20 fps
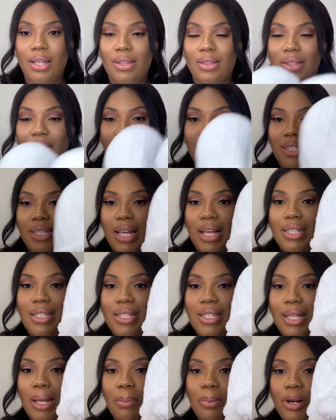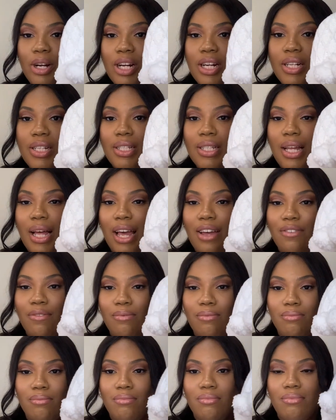these slippers i've
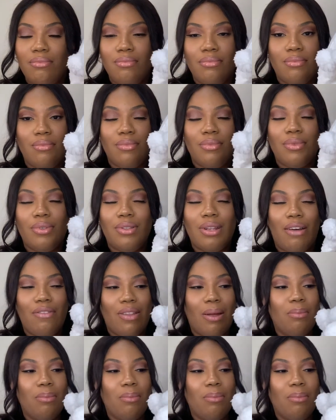love